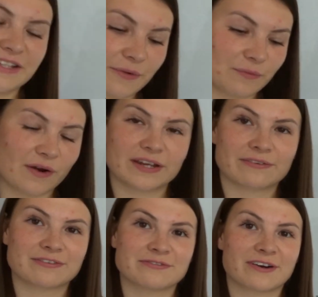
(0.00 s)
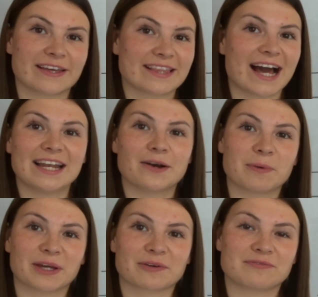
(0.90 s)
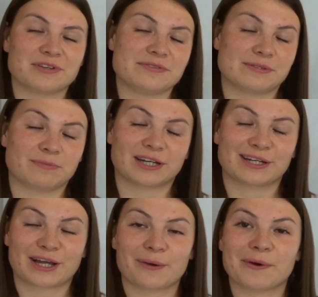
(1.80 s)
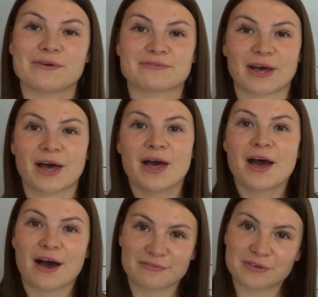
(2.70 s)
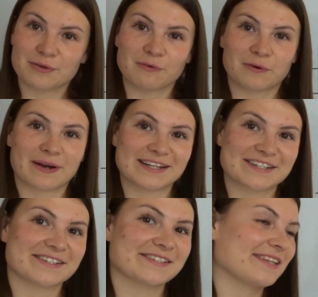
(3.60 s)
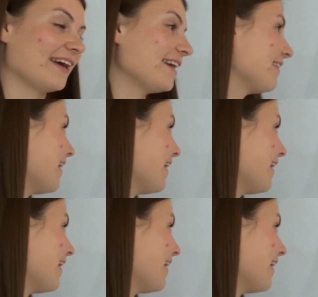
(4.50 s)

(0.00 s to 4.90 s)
Don't worry if you find that a little bit confusing. We're going to go over a few more questions like